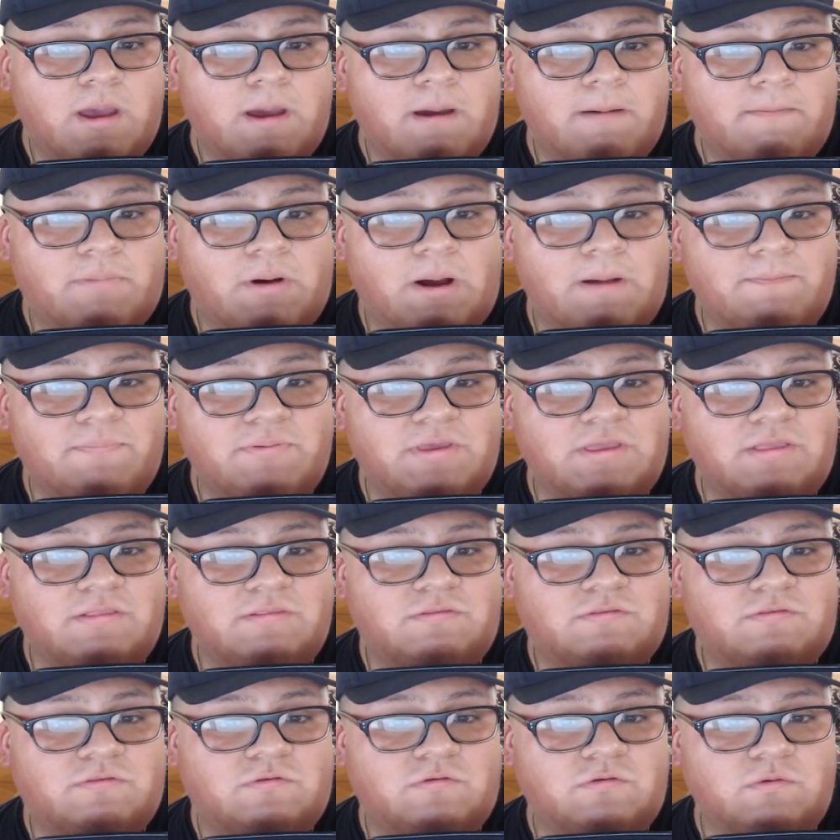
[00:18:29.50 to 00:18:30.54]
Bump in
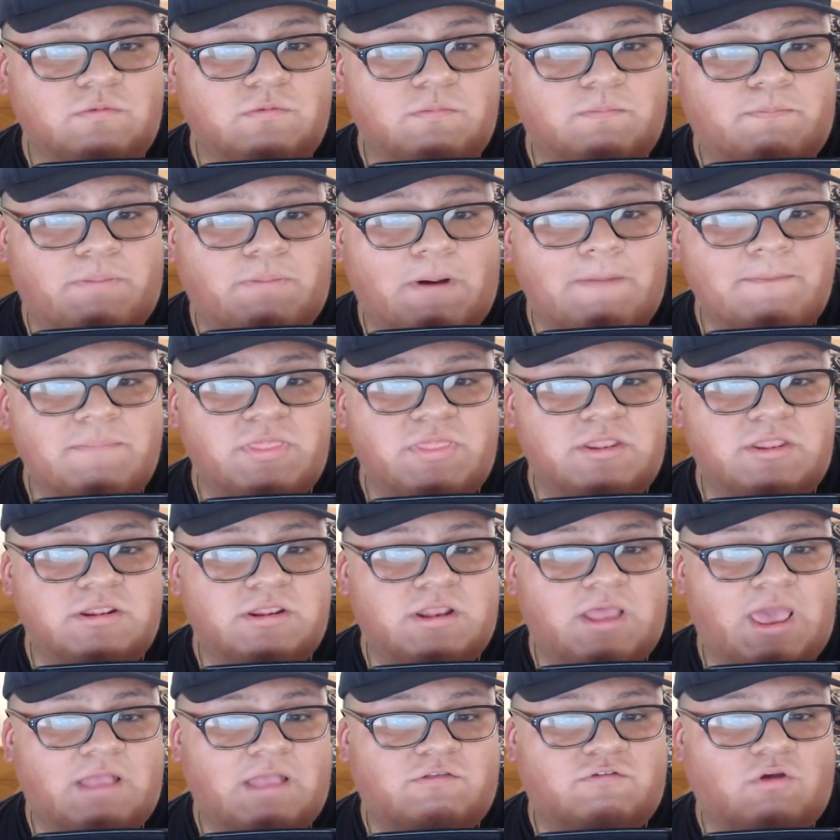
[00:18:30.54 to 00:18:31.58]
the
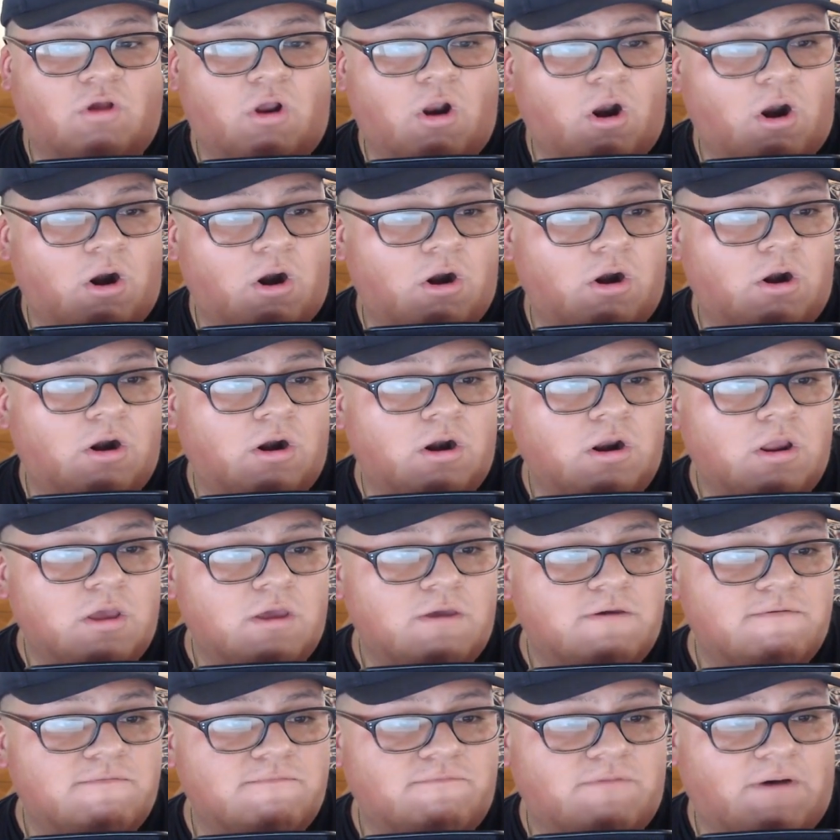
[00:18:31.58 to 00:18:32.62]
Night's horror
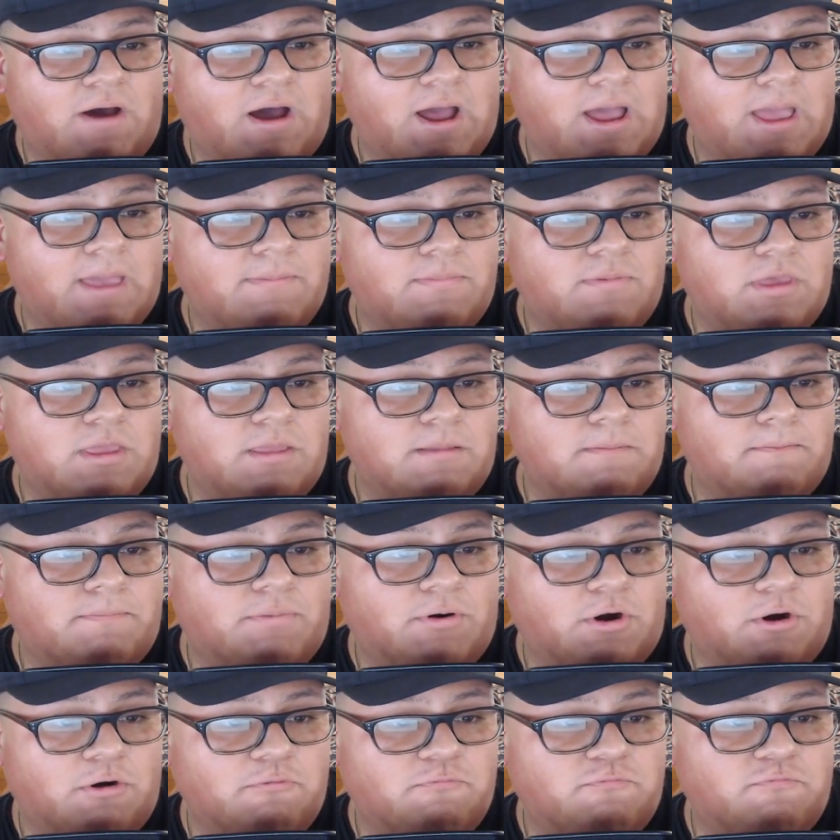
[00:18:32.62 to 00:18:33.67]
vibe,
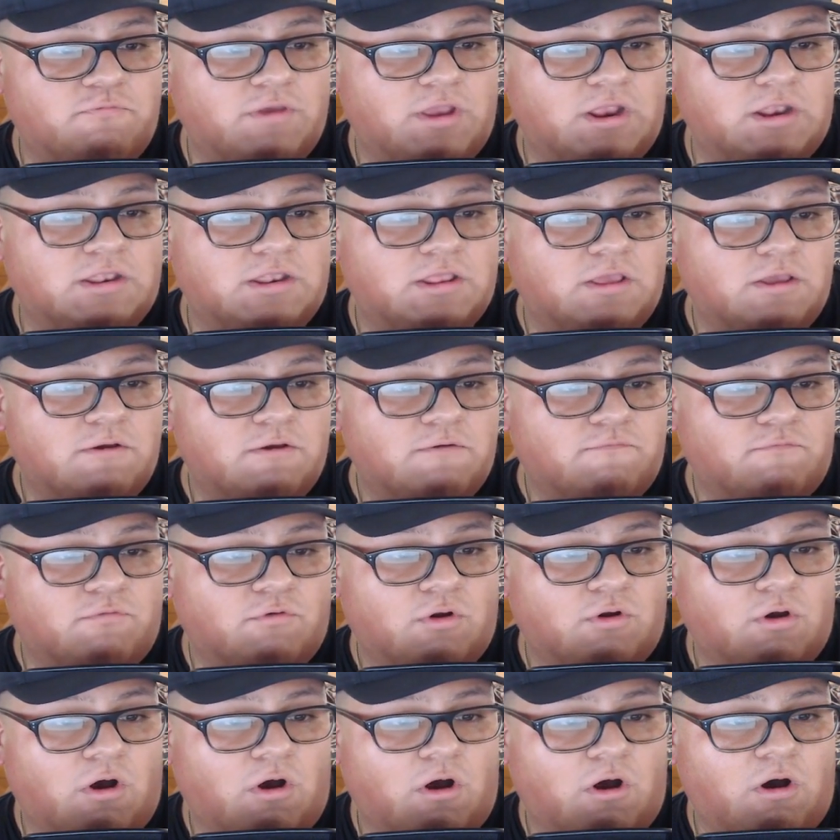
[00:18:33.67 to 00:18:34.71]
imperfect for
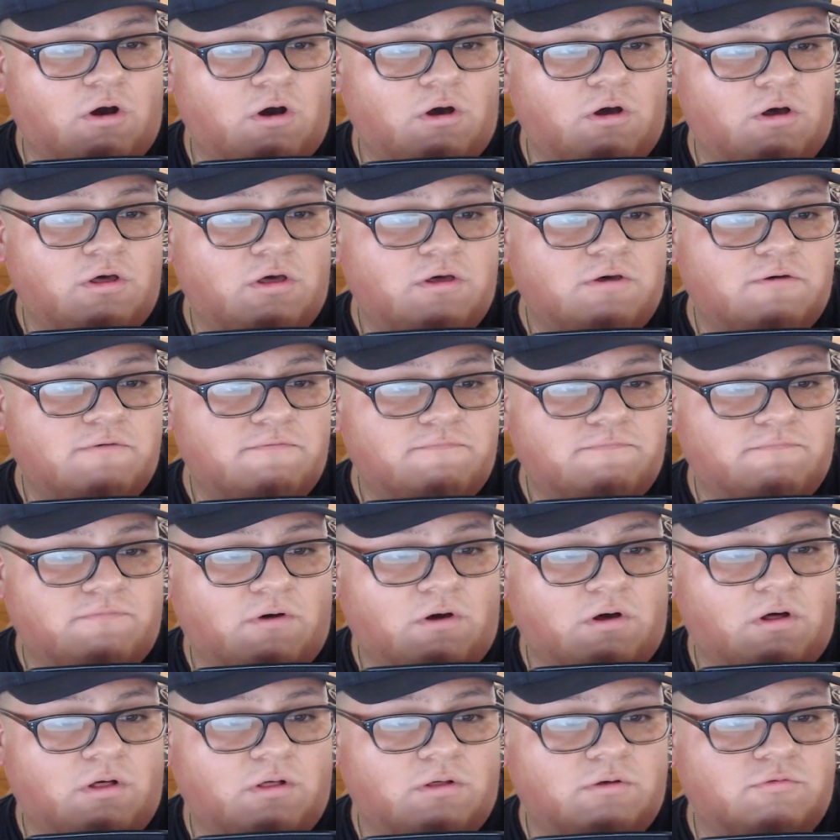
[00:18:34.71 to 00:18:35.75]
all
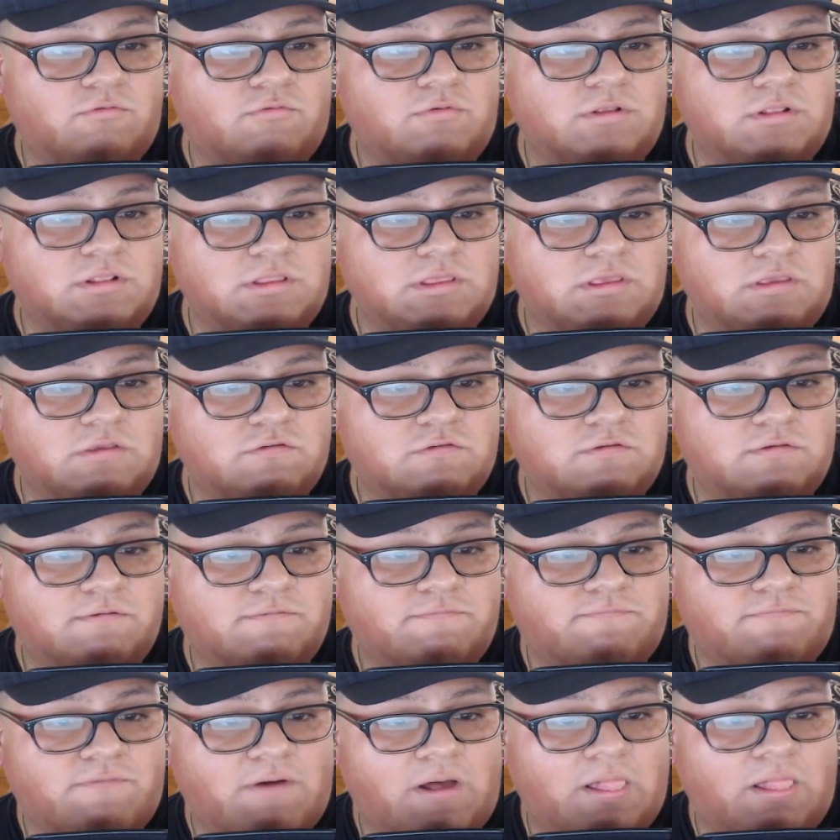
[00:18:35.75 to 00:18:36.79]
fall release
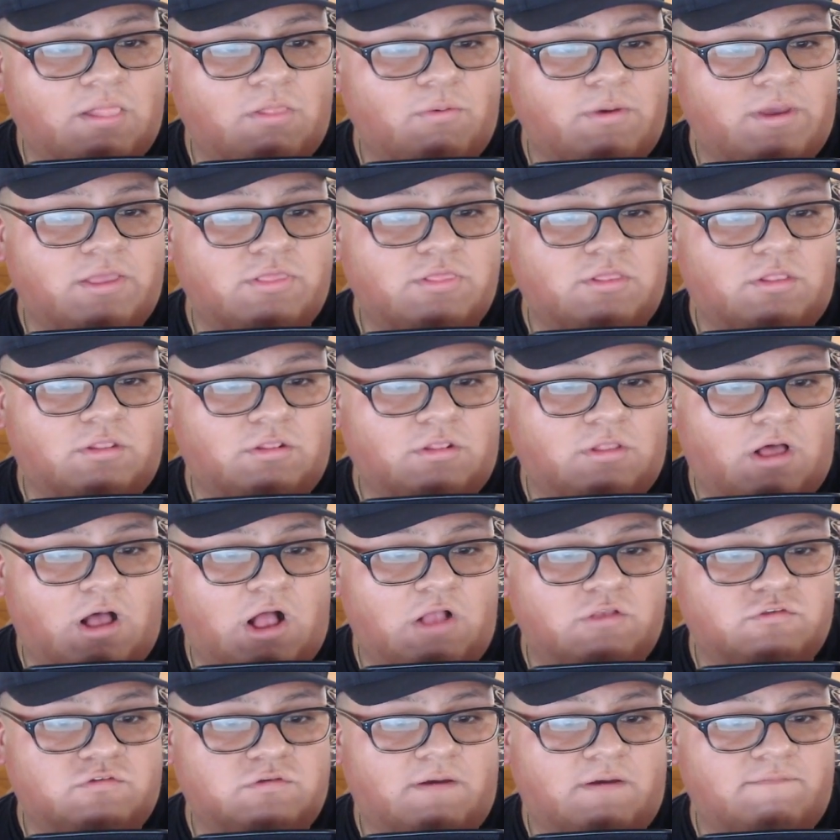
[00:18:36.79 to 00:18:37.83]
following the
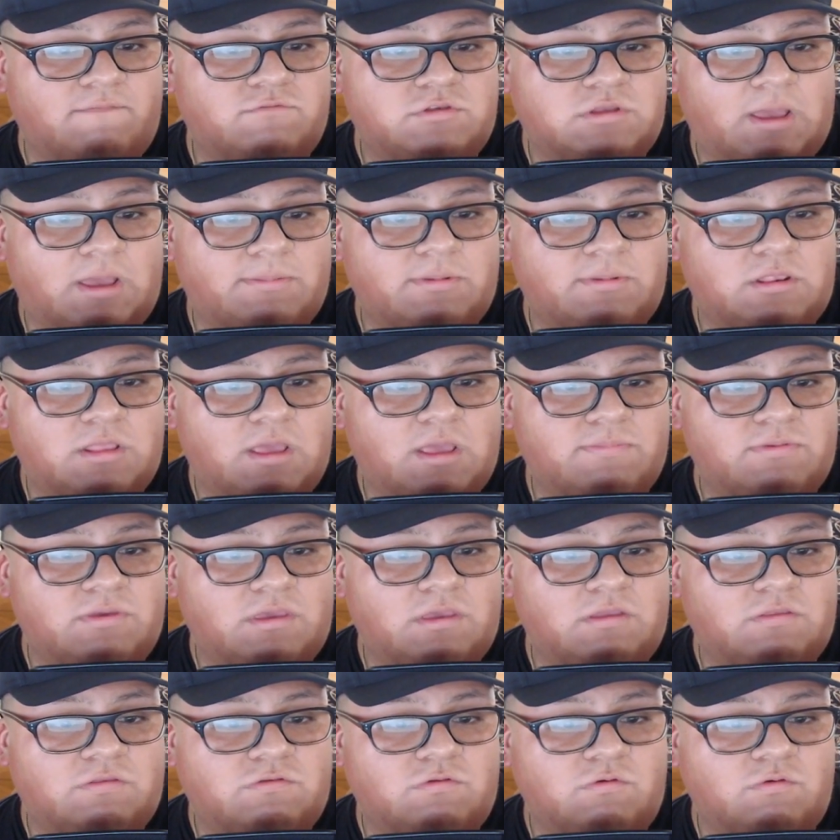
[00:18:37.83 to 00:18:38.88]
launch of
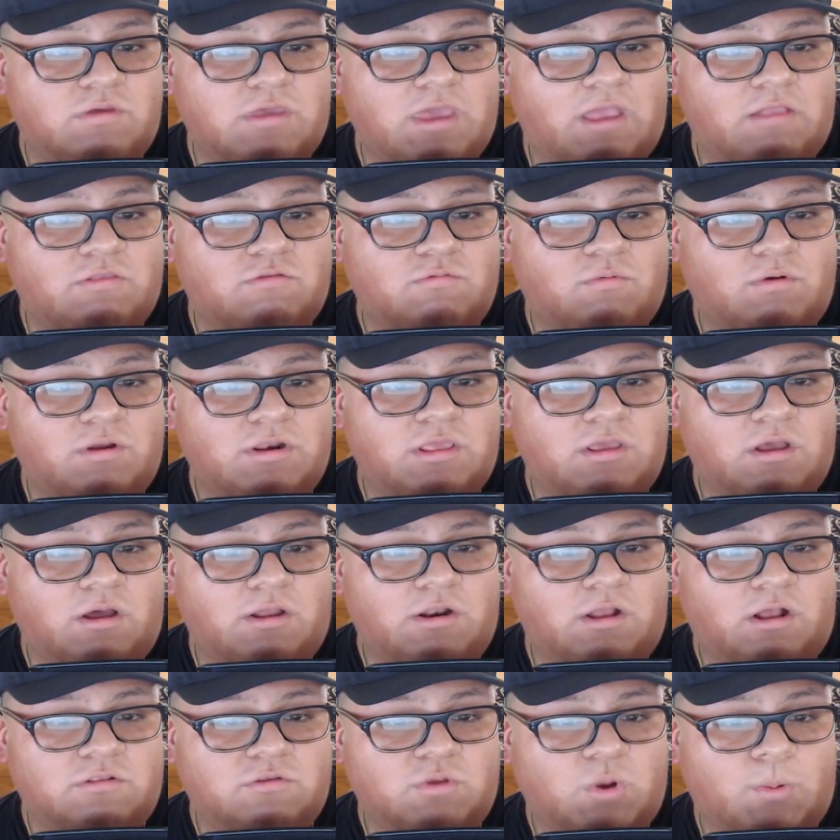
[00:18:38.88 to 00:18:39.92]
WWE 2K20 on
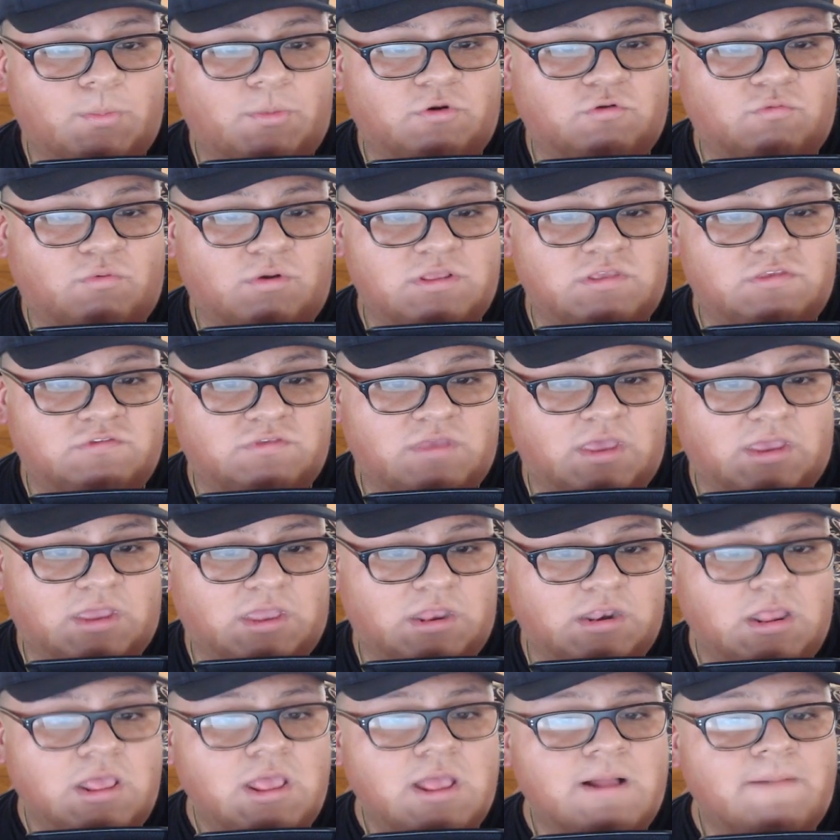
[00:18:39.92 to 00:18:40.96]
October 22nd.
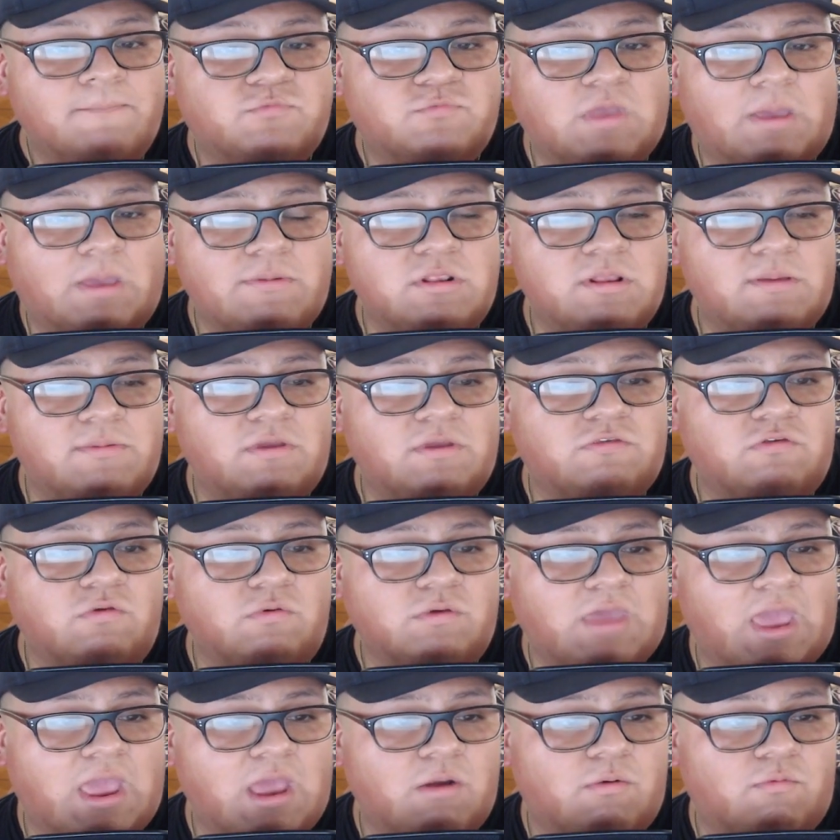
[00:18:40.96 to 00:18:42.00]
WWE
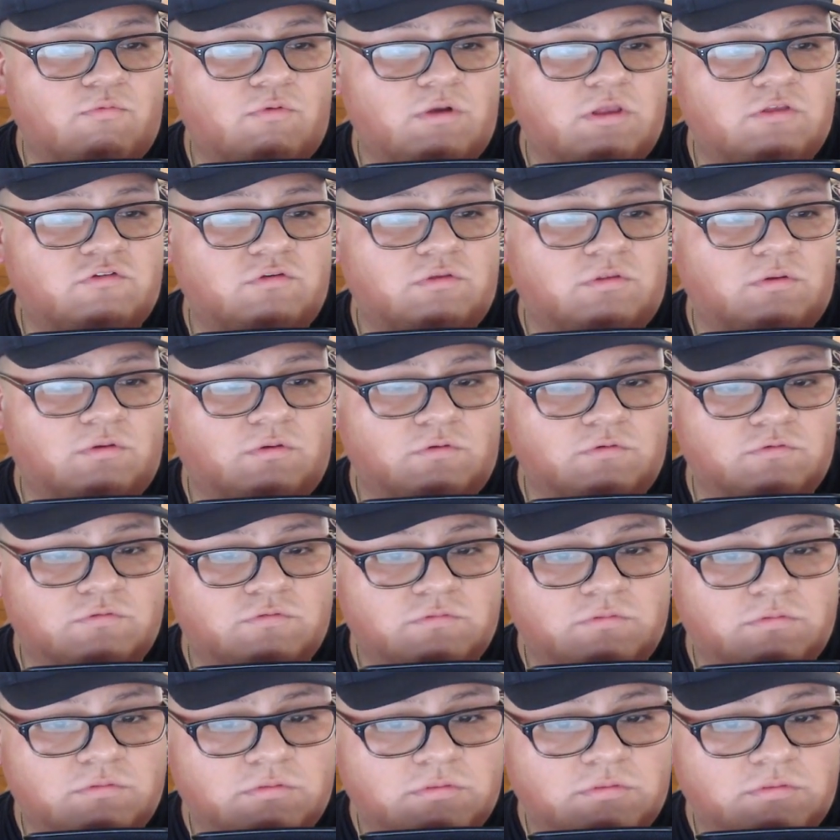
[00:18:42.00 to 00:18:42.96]
2K Originals